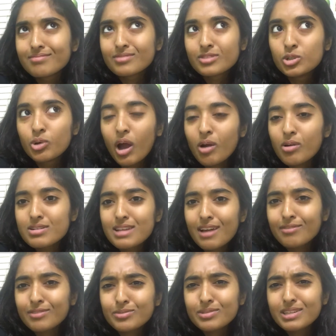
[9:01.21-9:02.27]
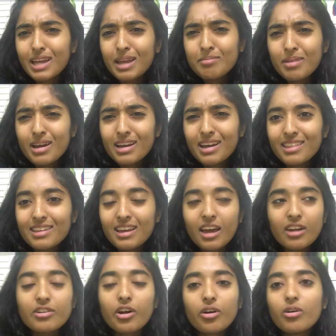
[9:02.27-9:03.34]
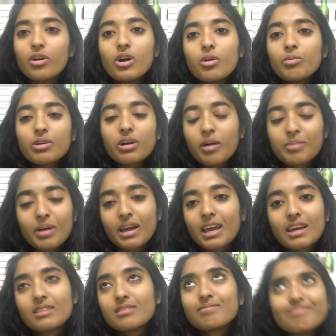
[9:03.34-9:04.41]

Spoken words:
2 hours after we came back, I think. I don't know. We got back at